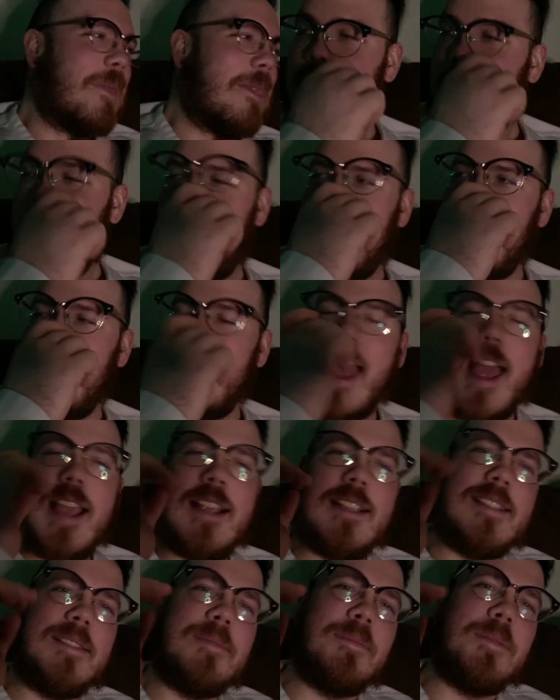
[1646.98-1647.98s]
The
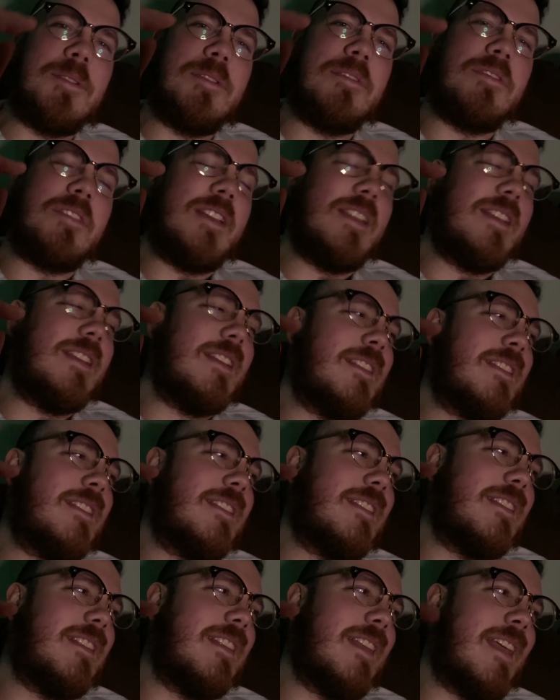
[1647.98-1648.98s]
next movie
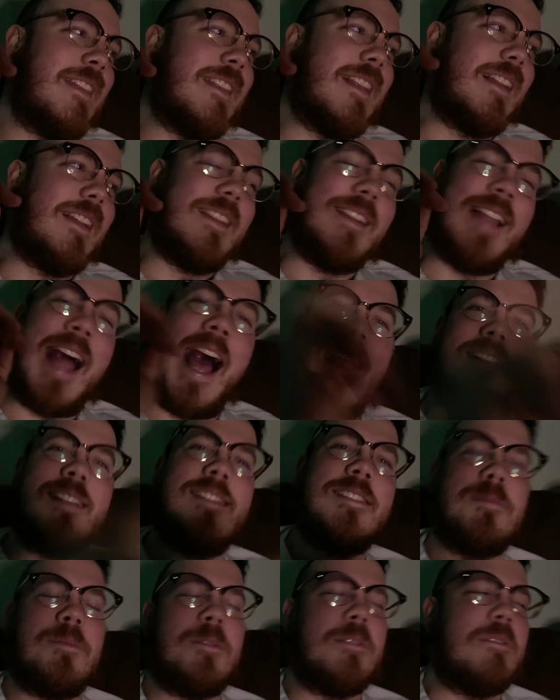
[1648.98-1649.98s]
and the
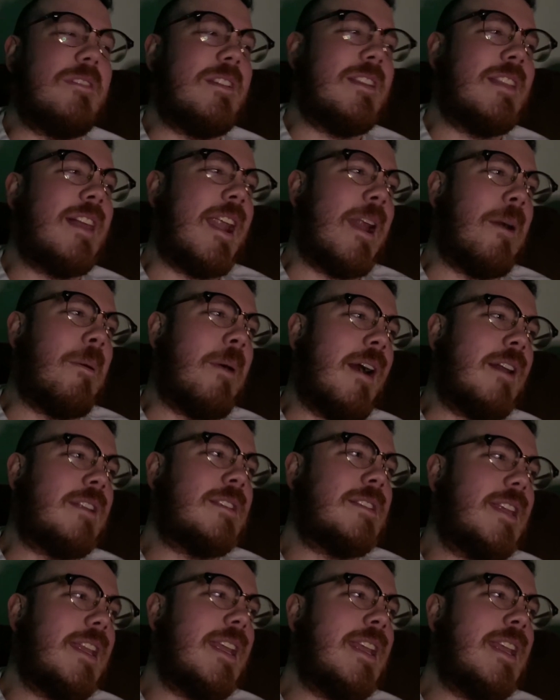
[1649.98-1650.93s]
last movie that I watched